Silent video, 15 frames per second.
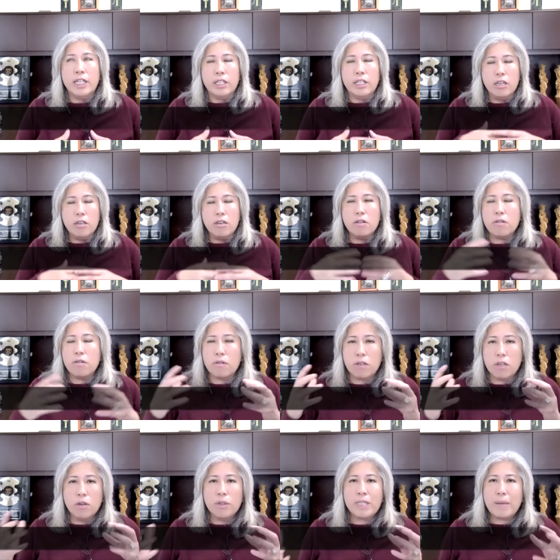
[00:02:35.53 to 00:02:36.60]
you
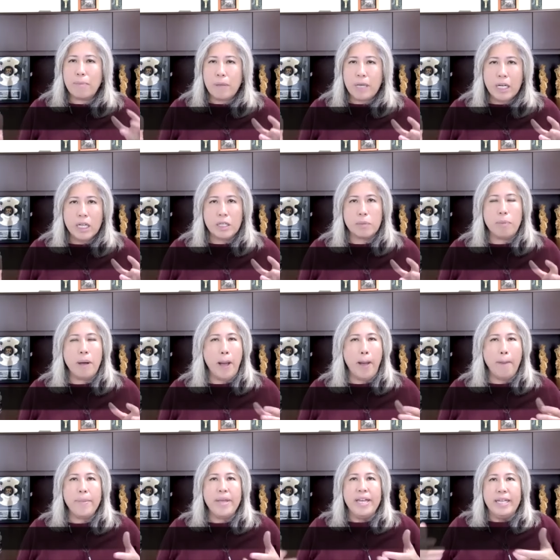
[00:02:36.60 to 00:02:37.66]
use the penis pump